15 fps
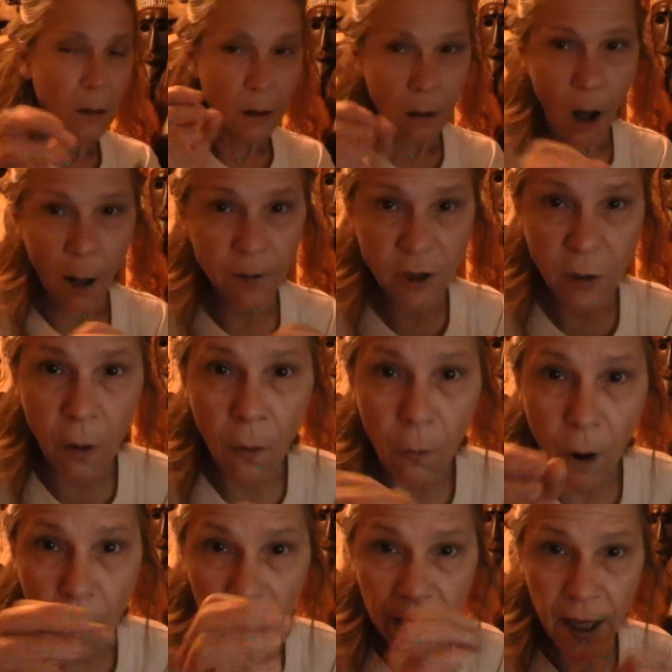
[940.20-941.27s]
The cops don't
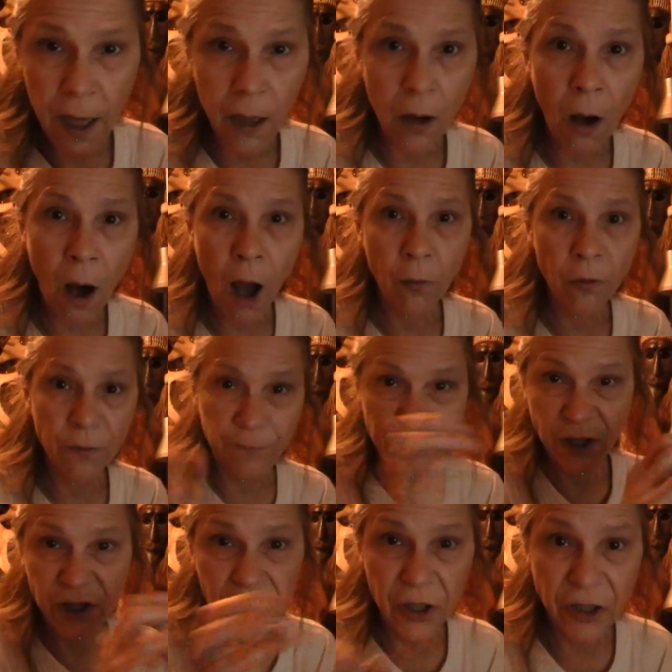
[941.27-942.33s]
want to get caught with
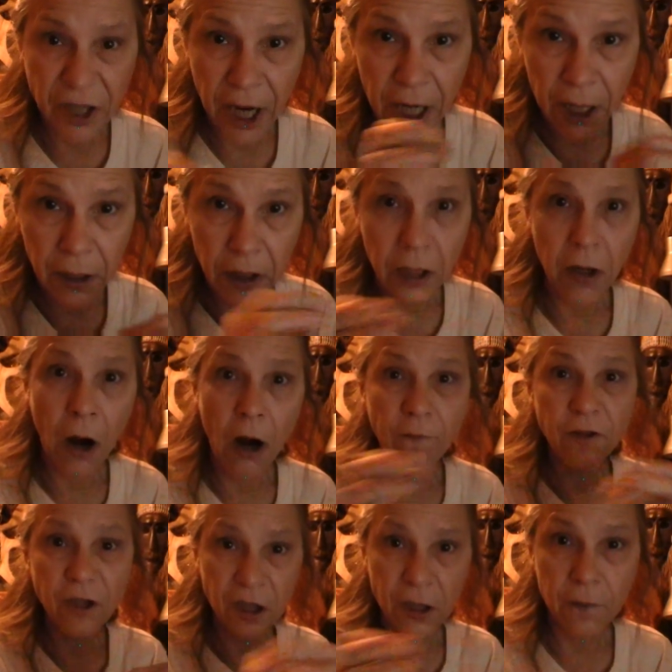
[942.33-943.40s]
facilitating the
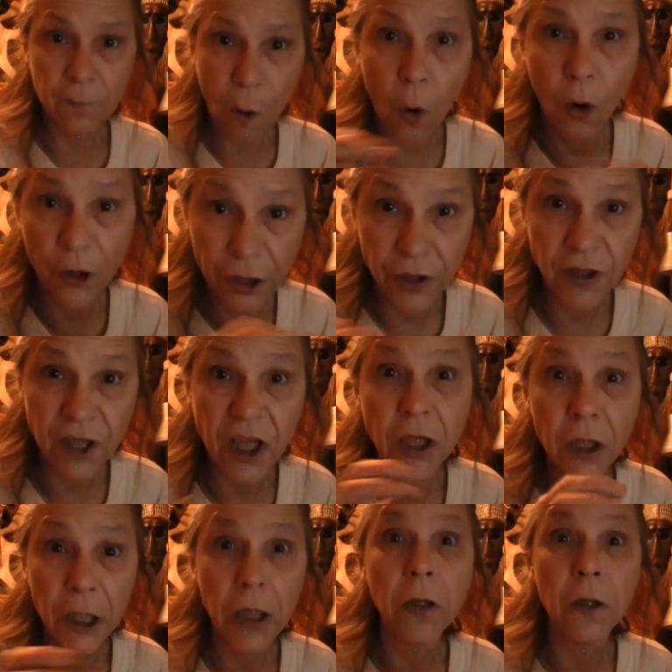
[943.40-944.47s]
harvesting of organs
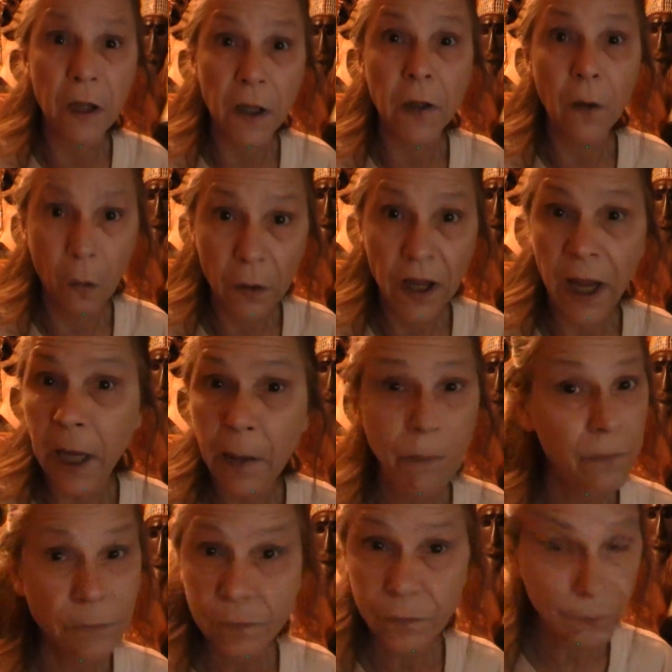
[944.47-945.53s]
illegally, okay?
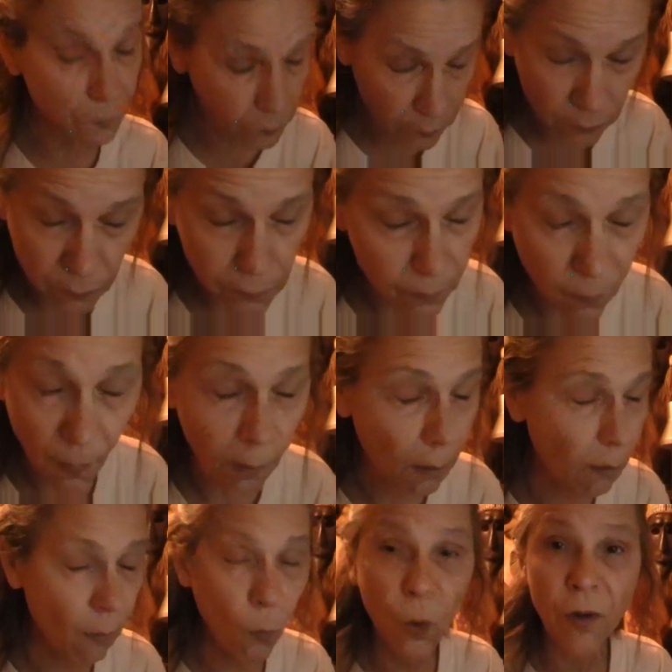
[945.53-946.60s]

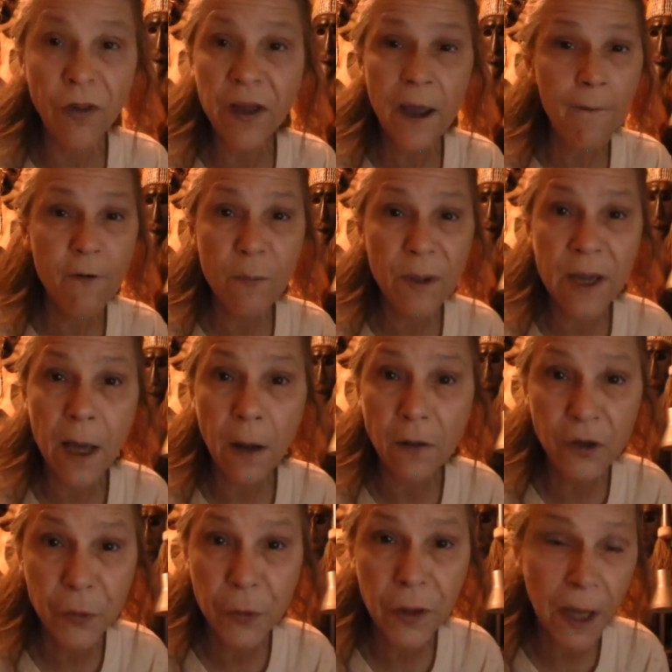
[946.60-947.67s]
Will they ever be
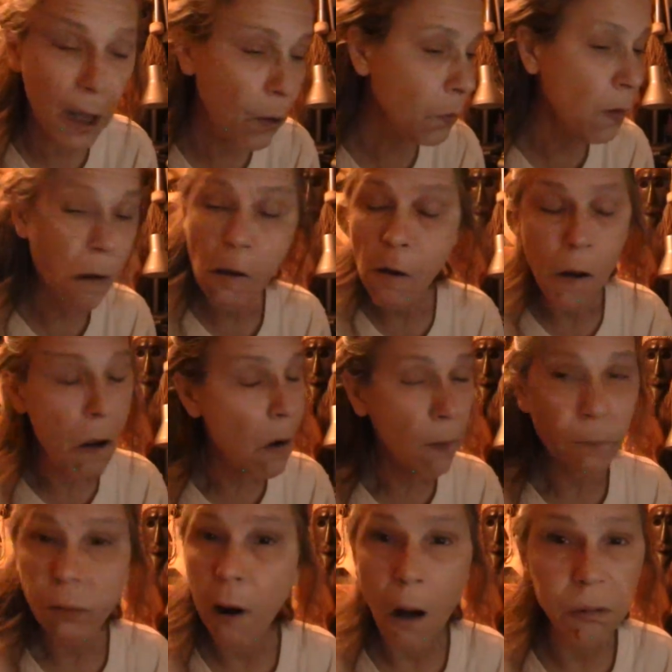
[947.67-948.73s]
held to account?
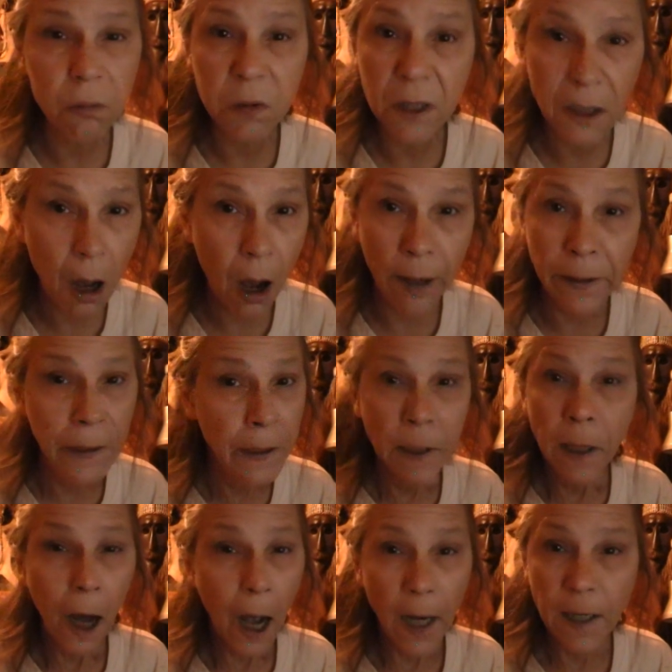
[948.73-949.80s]
Probably not.
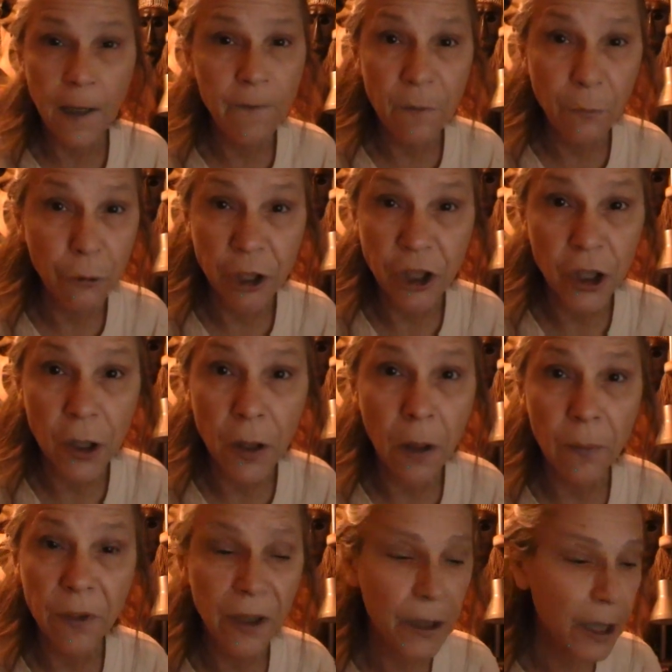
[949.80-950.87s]
I live in British
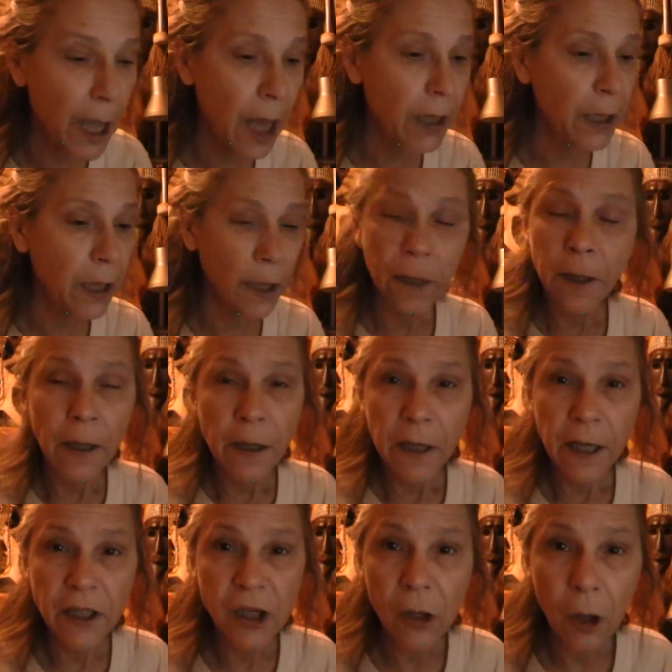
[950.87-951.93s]
Columbia, Canada.
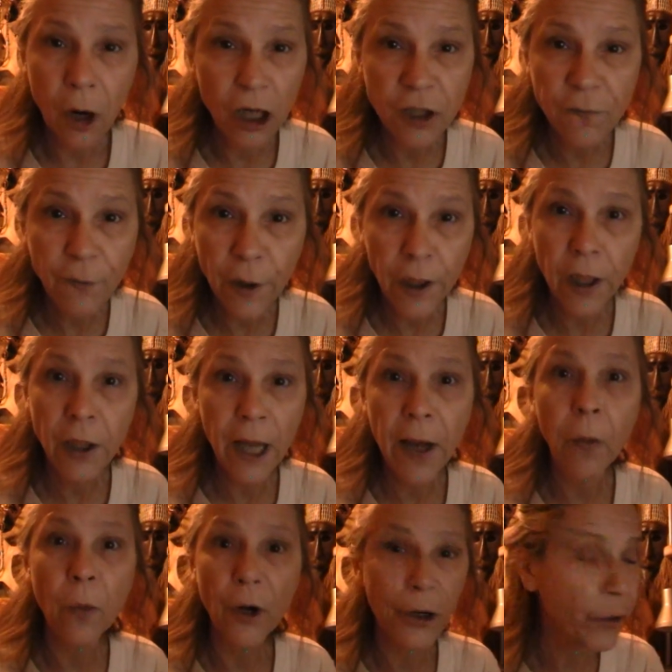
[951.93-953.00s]
It's a large fucking
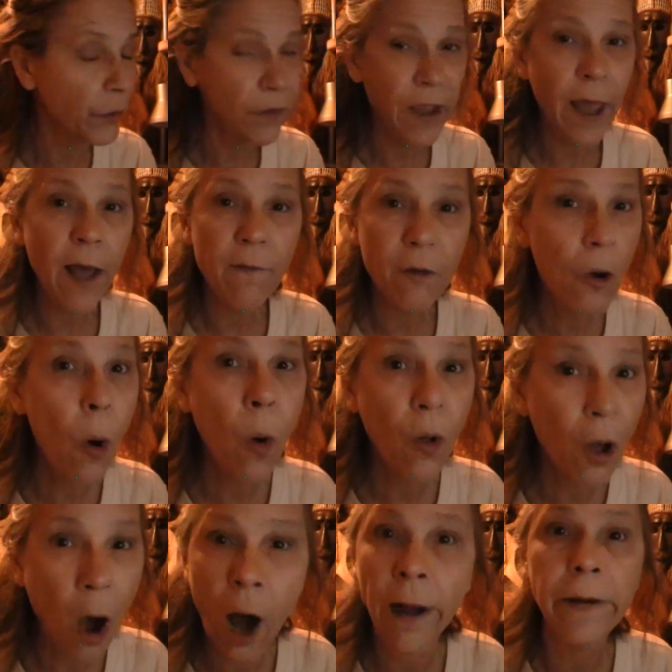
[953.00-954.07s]
network. They have a whole
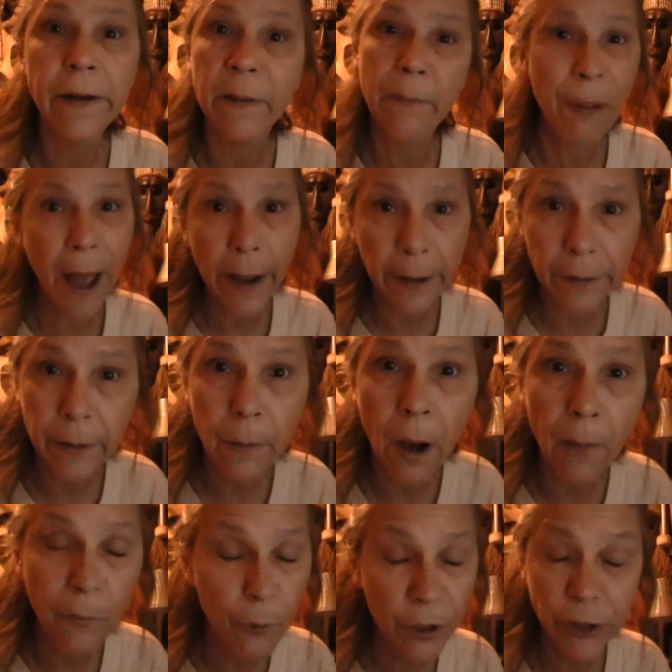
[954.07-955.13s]
continent backing them
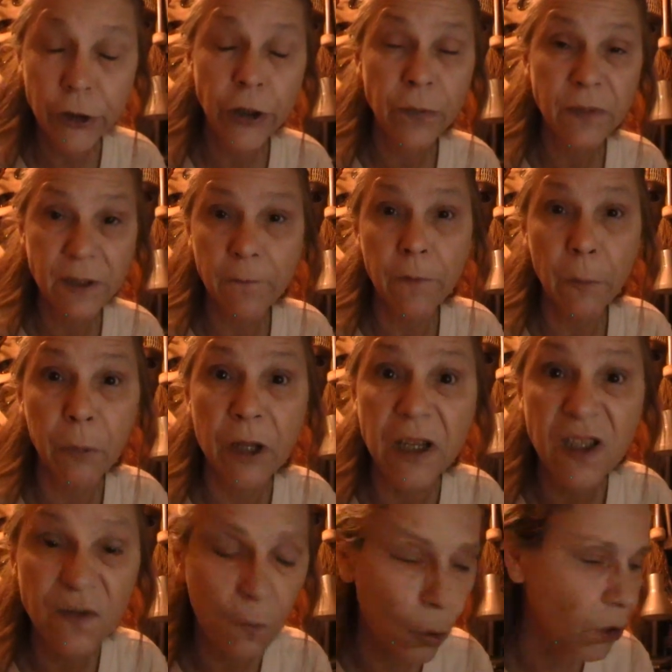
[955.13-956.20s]
up in terms of the
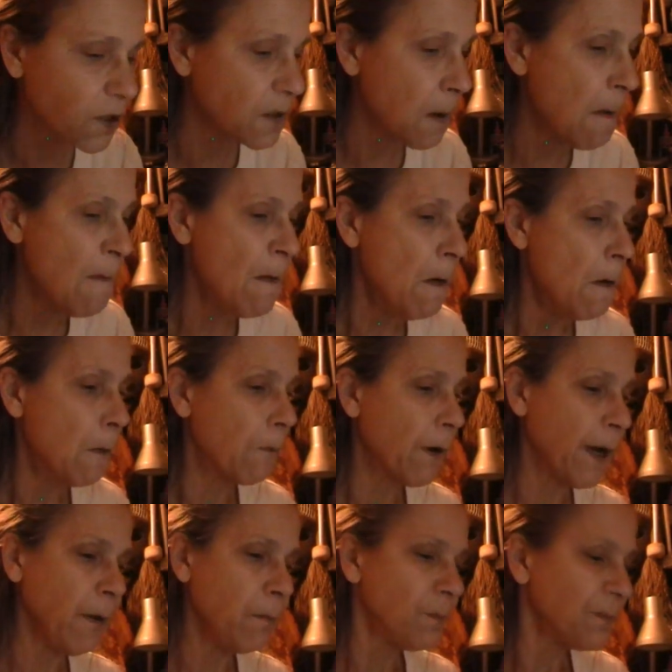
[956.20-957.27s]
police force,
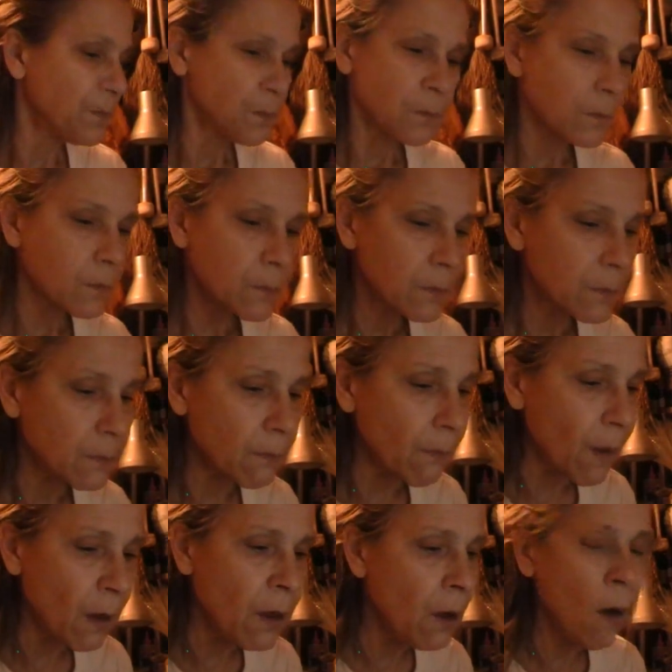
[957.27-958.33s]
right?
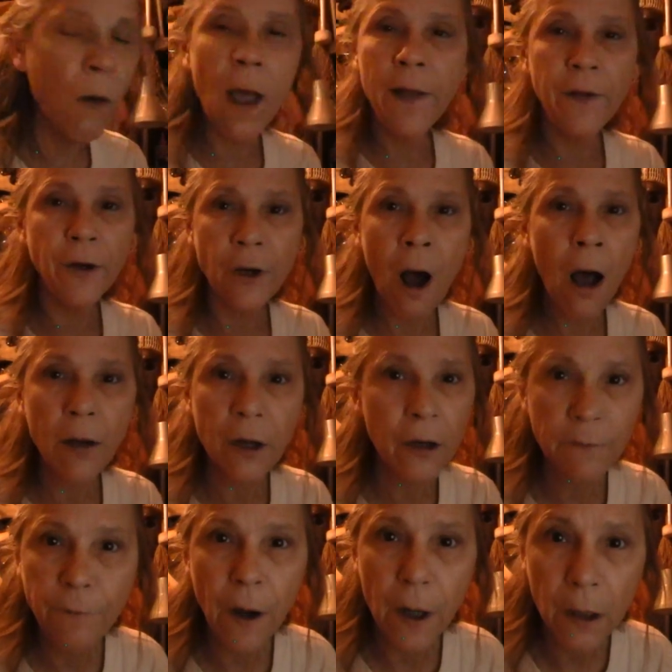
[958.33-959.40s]
And they're not
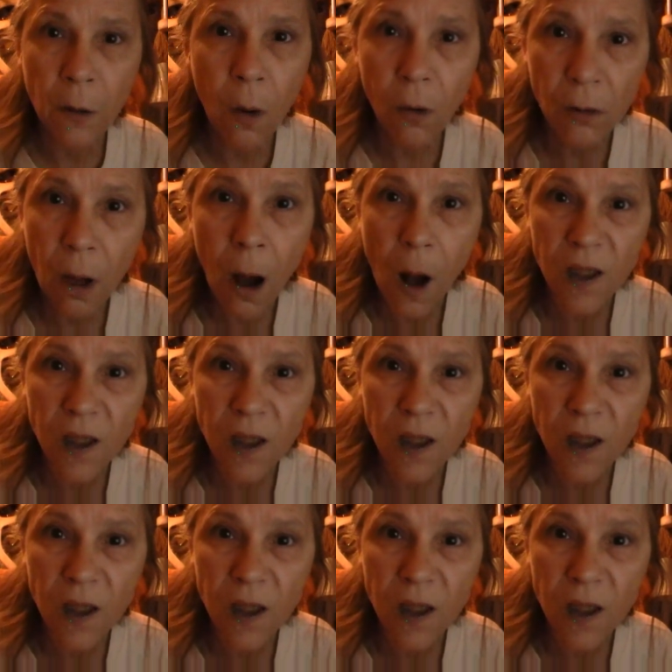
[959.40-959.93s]
going to fucking hold the